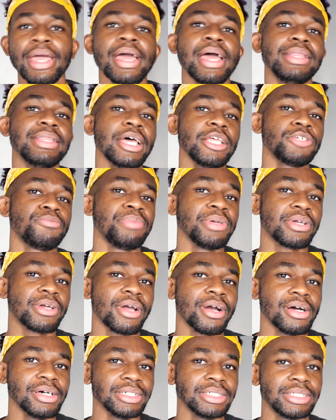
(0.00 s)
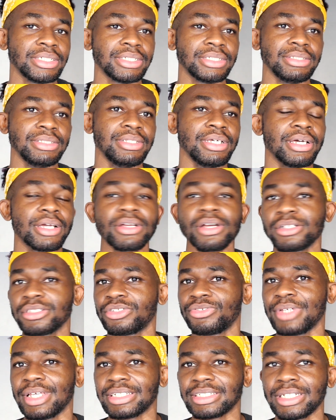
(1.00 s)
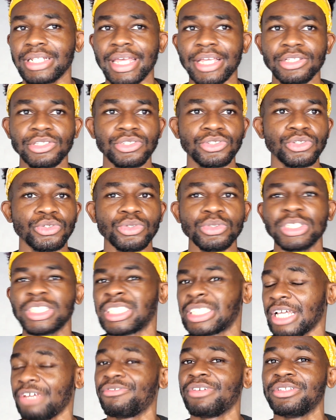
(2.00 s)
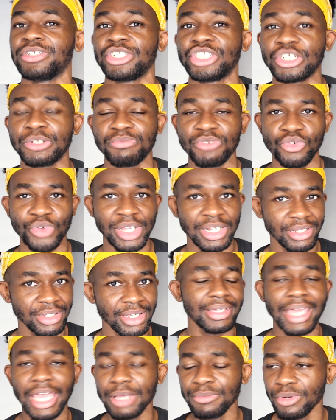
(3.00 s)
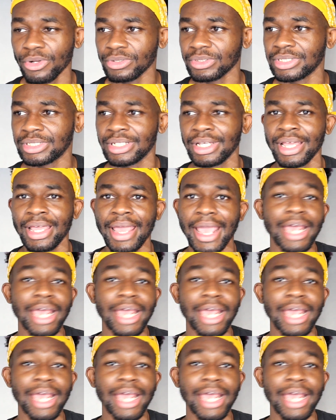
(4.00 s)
and that's because the country is linked to 7 submarine cables,